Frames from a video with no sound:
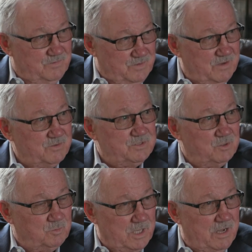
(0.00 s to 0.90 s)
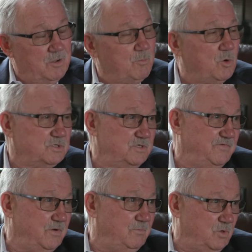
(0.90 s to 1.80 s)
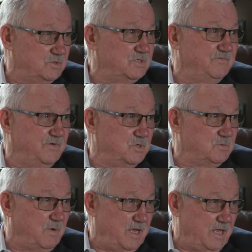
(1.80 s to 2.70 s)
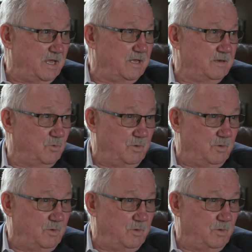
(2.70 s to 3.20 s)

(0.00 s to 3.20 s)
they were still plowing most of the vineyards by hand.